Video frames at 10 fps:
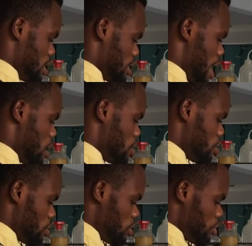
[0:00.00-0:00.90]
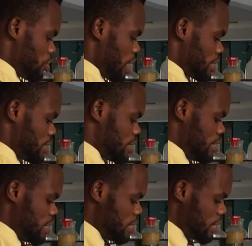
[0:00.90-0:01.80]
Now, you can
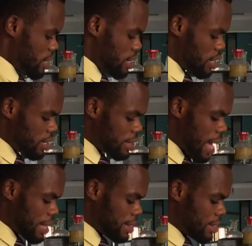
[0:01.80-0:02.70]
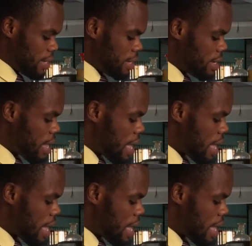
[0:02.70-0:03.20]
see that the